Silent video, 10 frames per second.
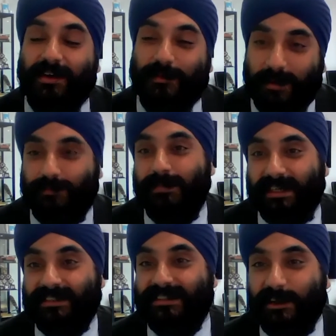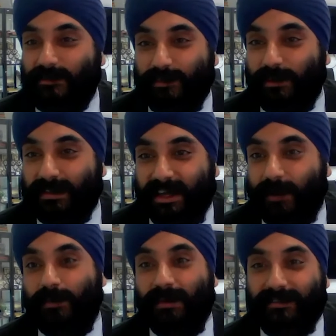We're dusting off books that I
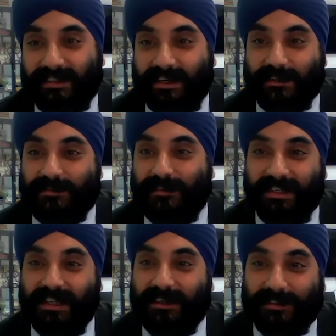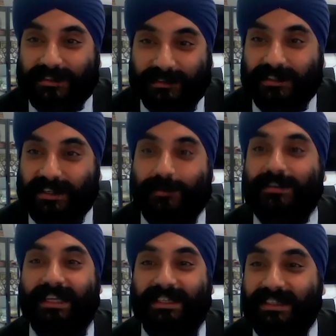probably haven't touched for a year or two, or
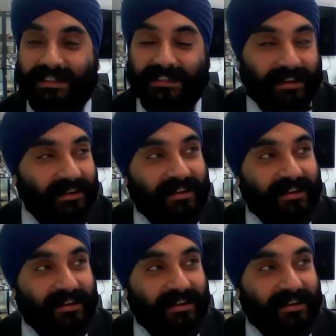10 years.